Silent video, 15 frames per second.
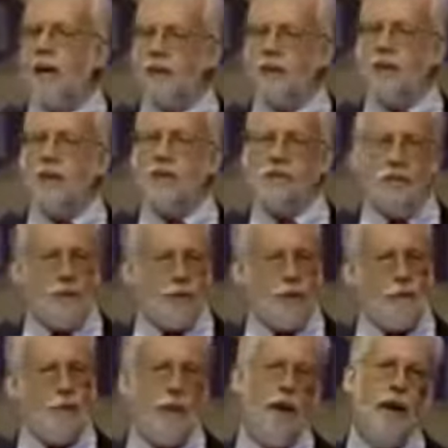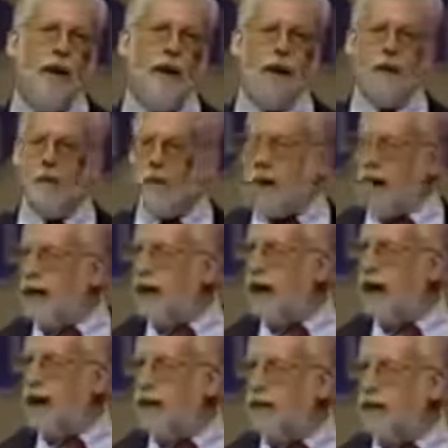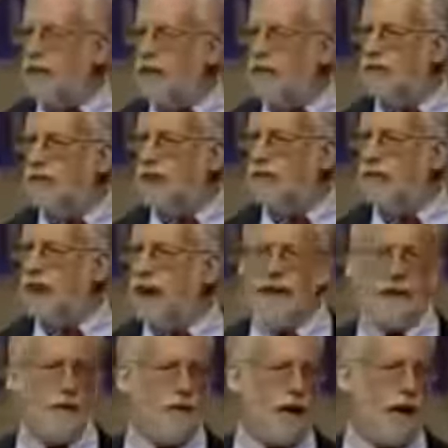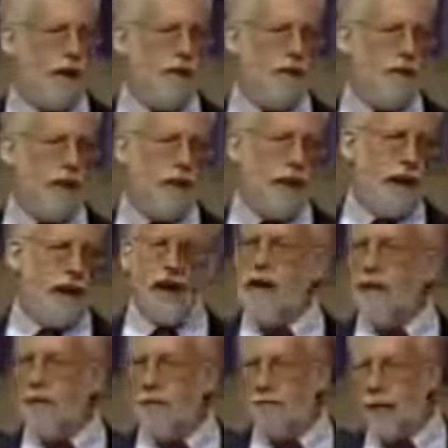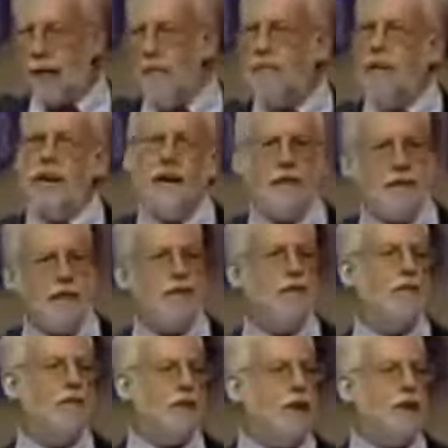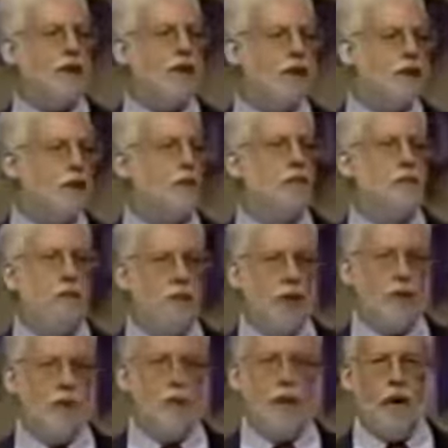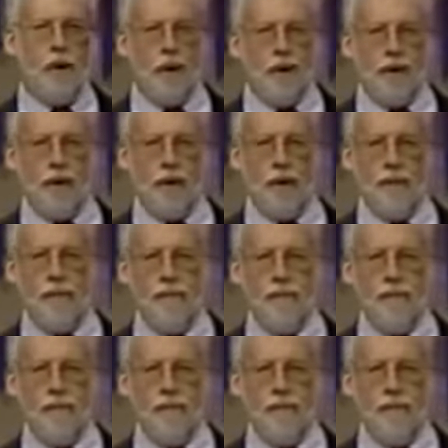houses of Europe and the reigning houses of Freemasonry. And they, will, they believe they will very soon rule the world.